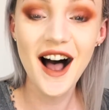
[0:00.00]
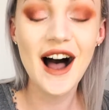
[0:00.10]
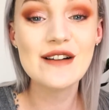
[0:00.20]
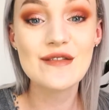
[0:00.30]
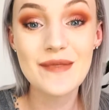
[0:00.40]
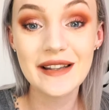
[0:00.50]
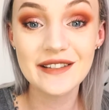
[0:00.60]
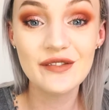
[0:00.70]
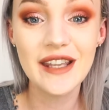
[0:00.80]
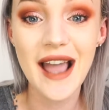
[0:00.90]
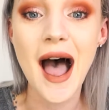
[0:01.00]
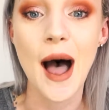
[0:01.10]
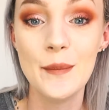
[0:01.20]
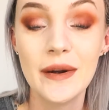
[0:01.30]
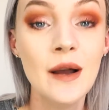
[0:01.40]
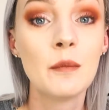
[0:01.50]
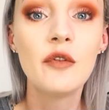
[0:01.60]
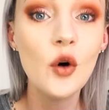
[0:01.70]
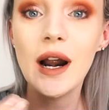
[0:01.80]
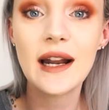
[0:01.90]
have a massive gap.
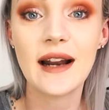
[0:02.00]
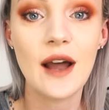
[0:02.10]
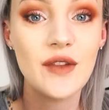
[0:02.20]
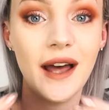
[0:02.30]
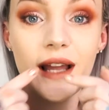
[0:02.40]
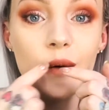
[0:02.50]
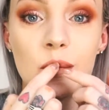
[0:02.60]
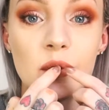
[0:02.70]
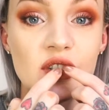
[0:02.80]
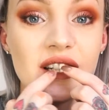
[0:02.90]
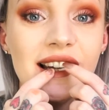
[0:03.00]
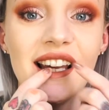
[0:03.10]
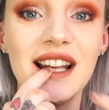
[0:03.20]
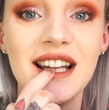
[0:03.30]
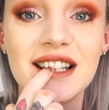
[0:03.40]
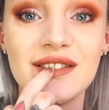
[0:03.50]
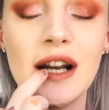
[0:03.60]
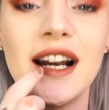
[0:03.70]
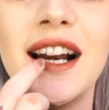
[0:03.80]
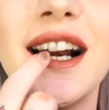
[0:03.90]
Before I didn't have that, they were pushing this one